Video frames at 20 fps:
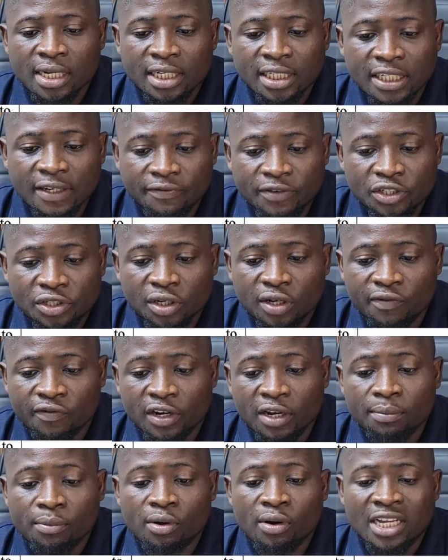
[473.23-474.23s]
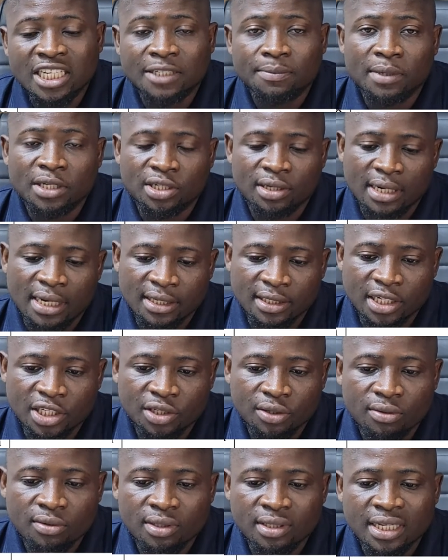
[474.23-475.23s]
division of labor and
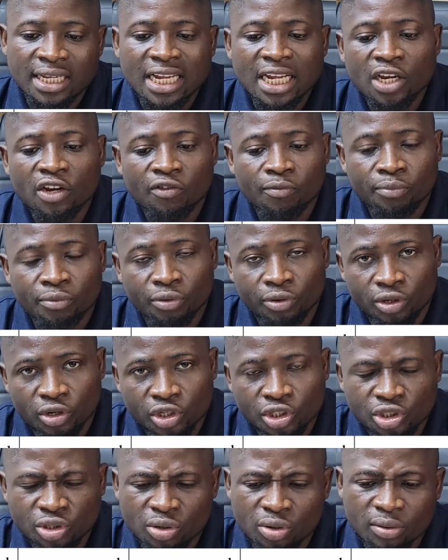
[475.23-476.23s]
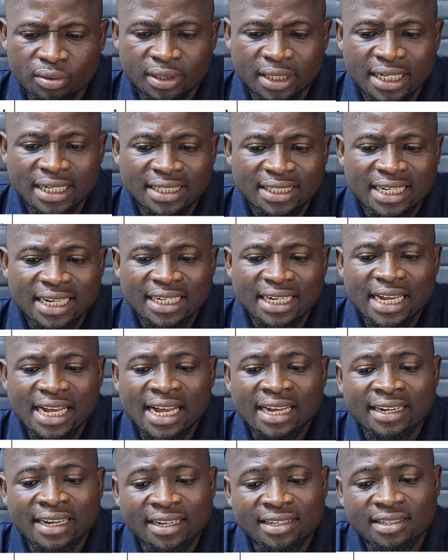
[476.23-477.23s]
specialization, scale of production,
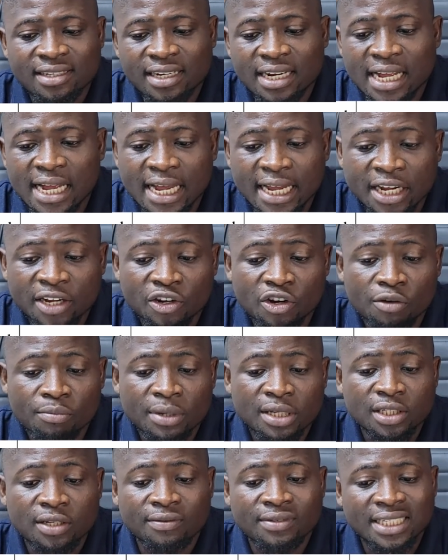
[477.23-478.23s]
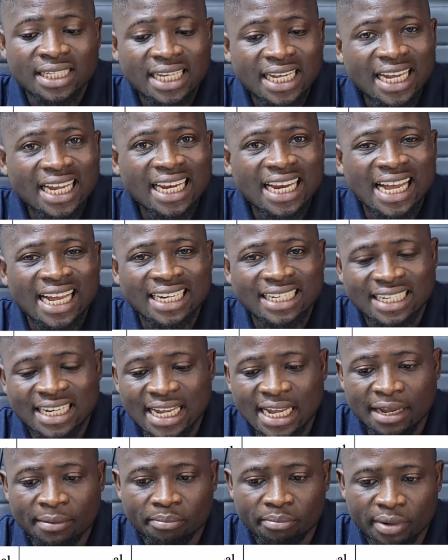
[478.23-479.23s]
internal and external economies of scale and
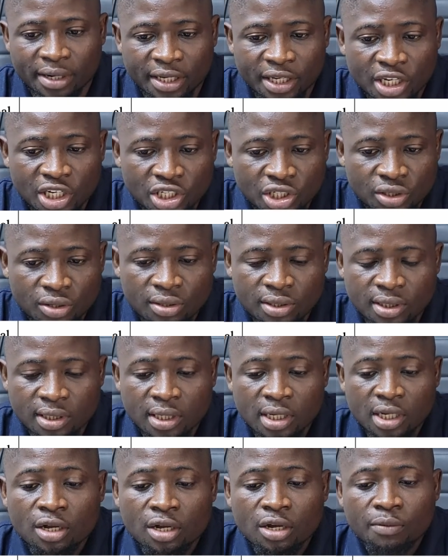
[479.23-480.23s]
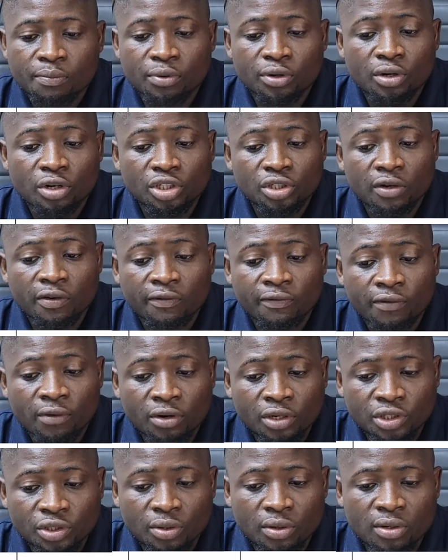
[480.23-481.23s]
their implications, production
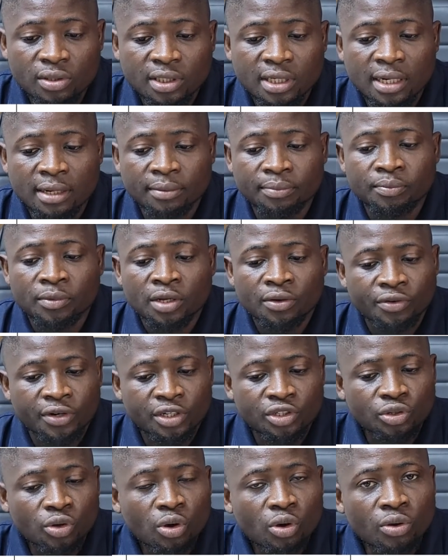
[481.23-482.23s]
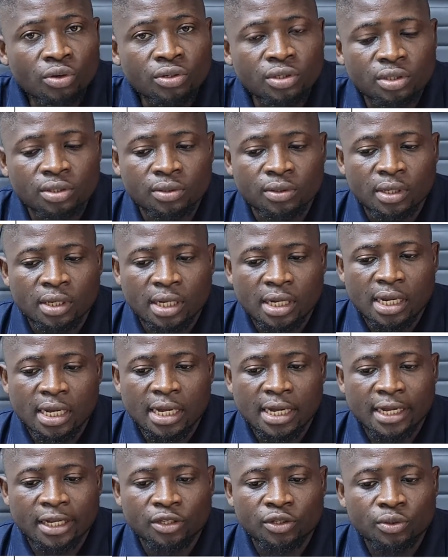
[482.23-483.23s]
functions and returns
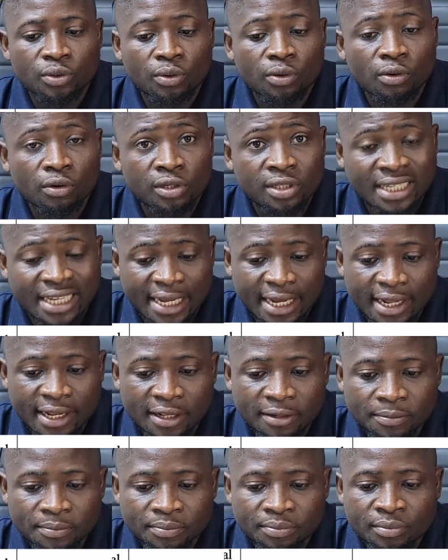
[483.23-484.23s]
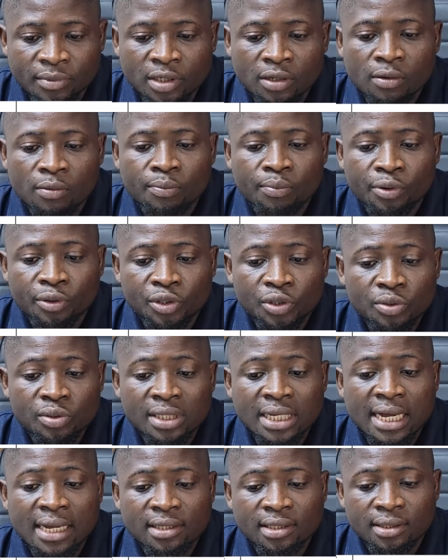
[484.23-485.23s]
uh, to scale,
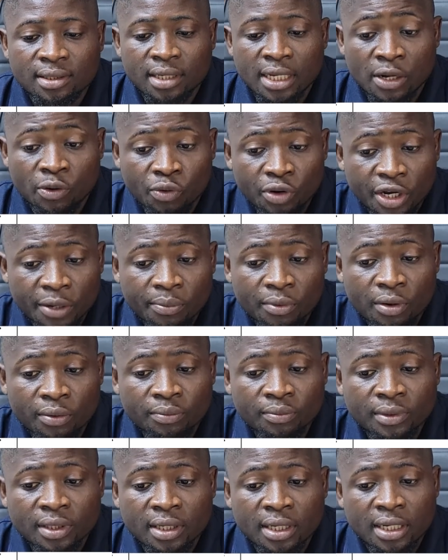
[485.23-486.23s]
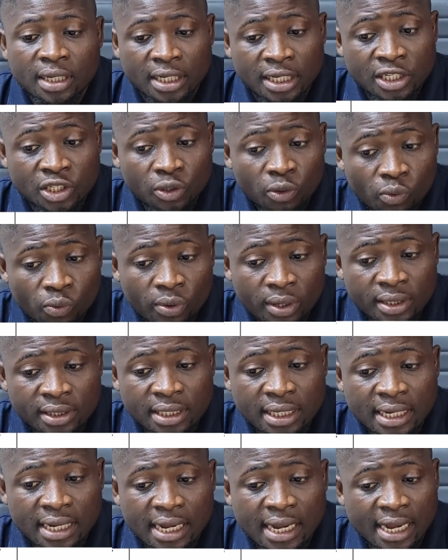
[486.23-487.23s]
producers, equilibrium, isoquant,
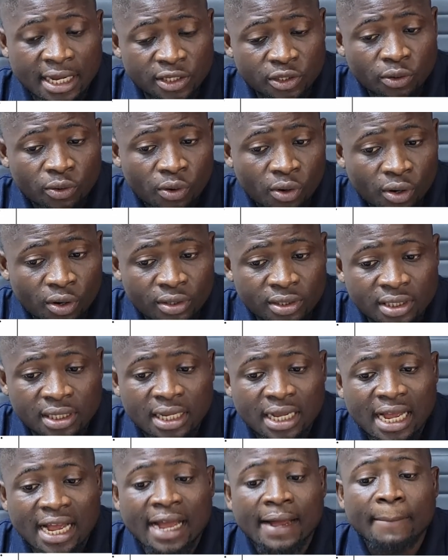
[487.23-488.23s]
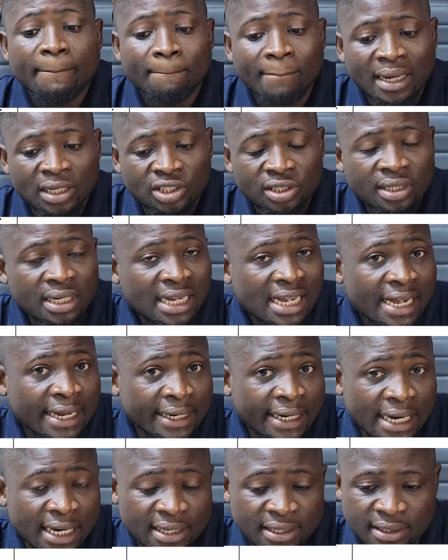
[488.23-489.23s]
isocost, and marginal
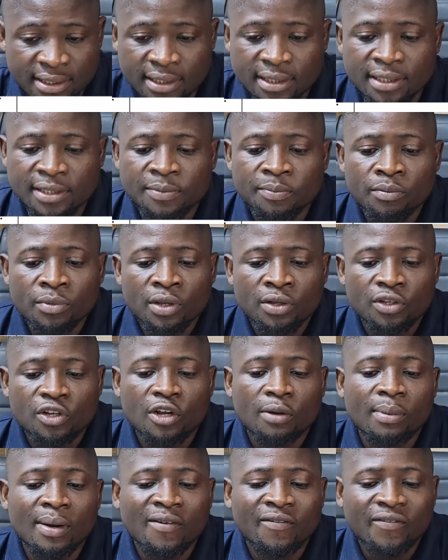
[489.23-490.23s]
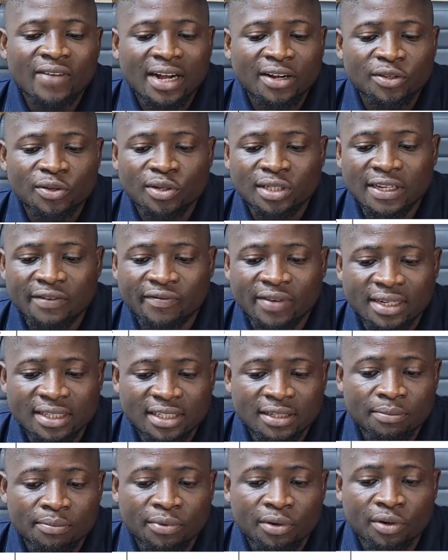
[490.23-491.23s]
analysis. Talk about factors
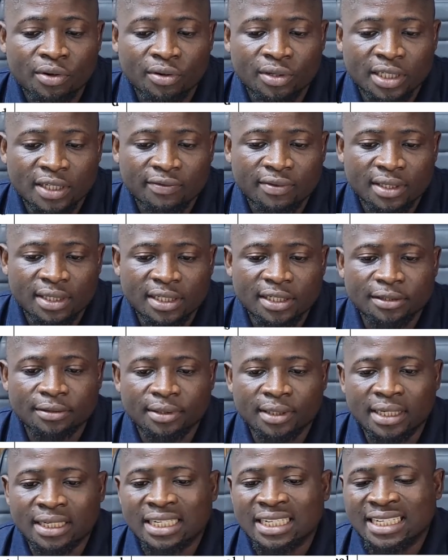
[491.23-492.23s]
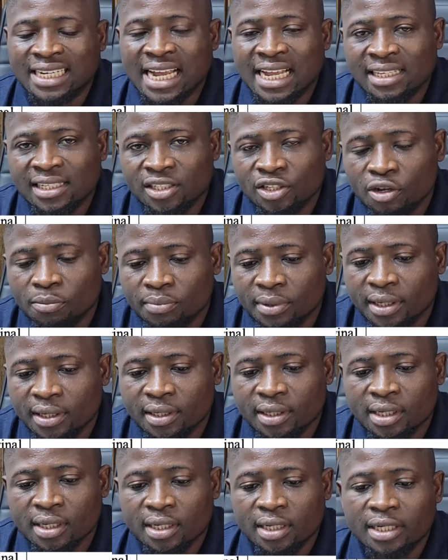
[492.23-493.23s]
affecting productivity. Then the ninth topic
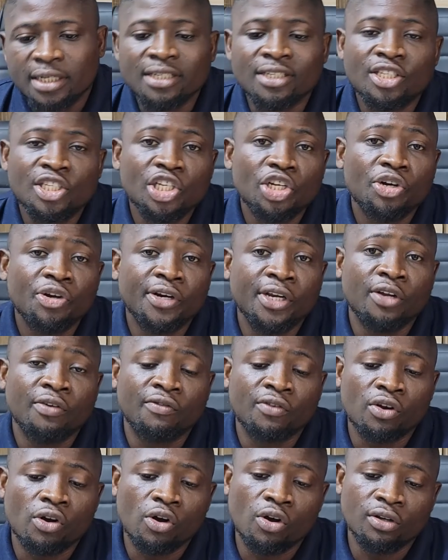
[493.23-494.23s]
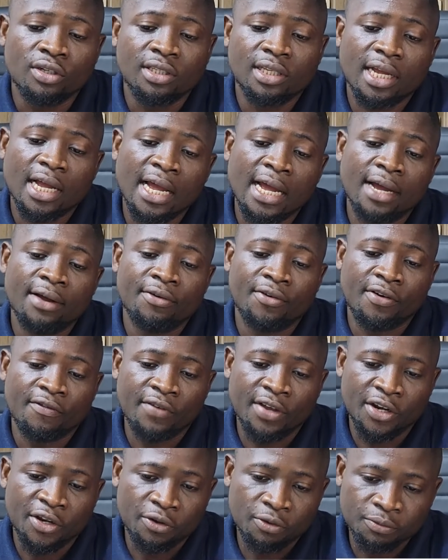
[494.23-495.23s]
is theory of cost and
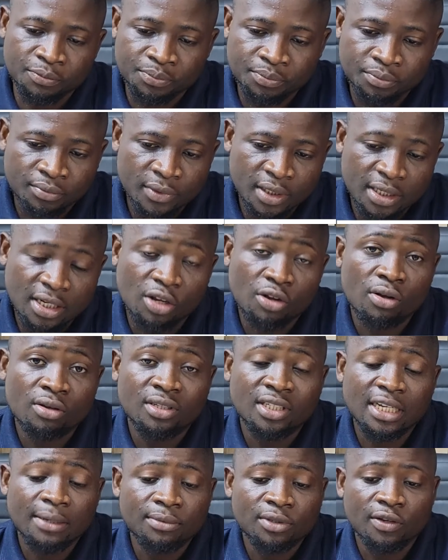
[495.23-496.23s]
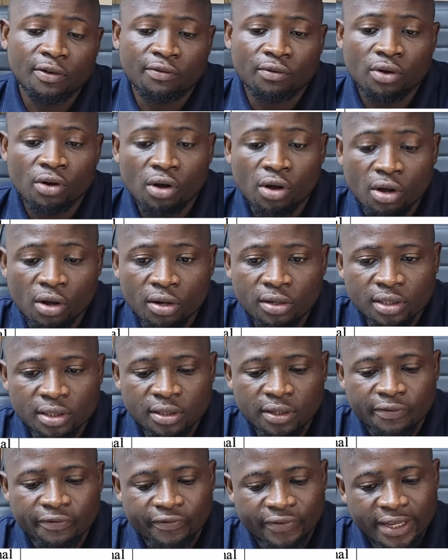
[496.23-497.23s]
revenue. The concepts of cost,
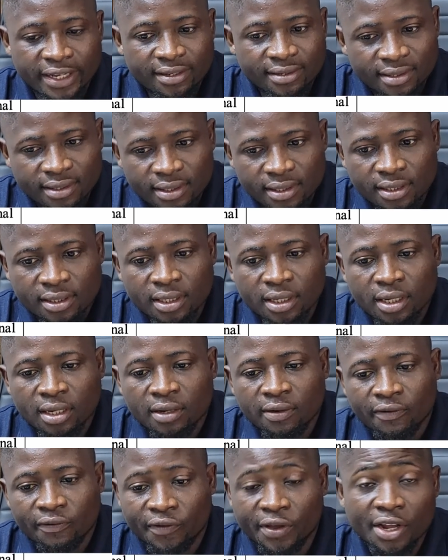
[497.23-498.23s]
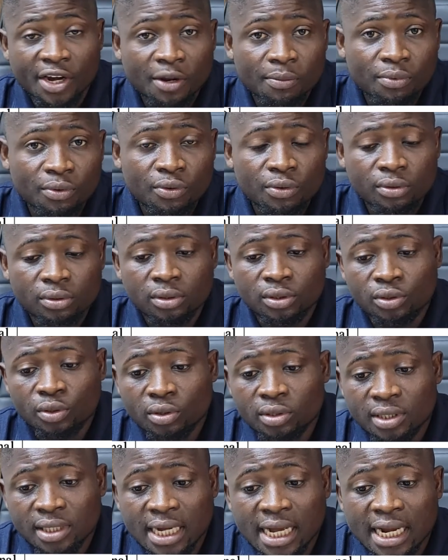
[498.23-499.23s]
fixed, variable,
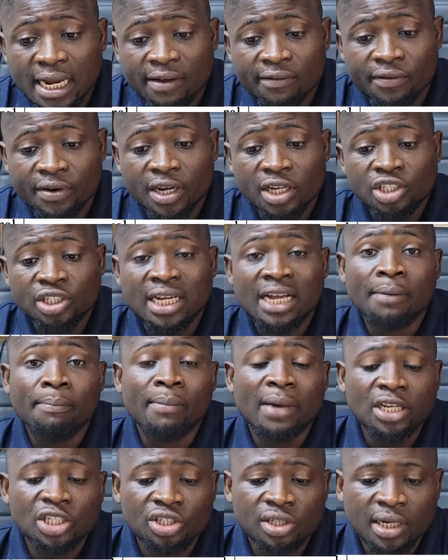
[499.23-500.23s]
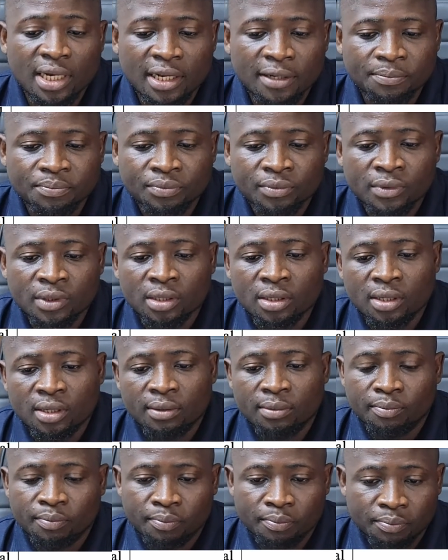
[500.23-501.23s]
total average, and marginal
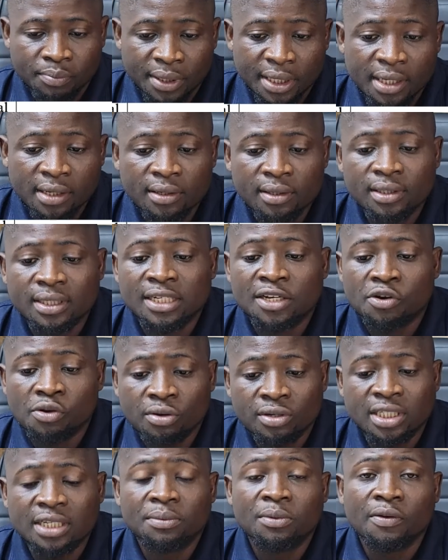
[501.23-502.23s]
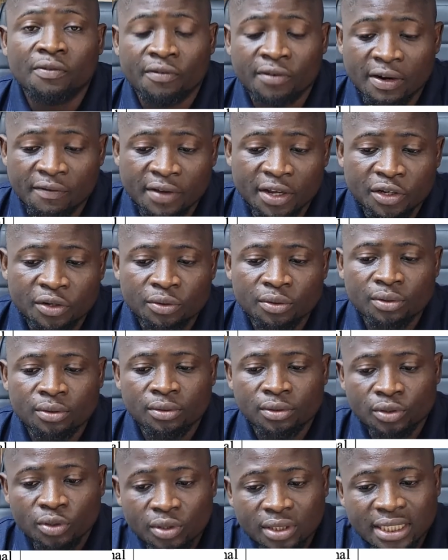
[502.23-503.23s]
B, the concept of revenue,
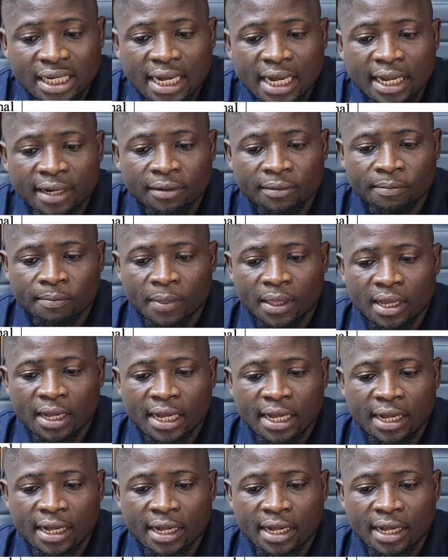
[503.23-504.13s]
total, uh,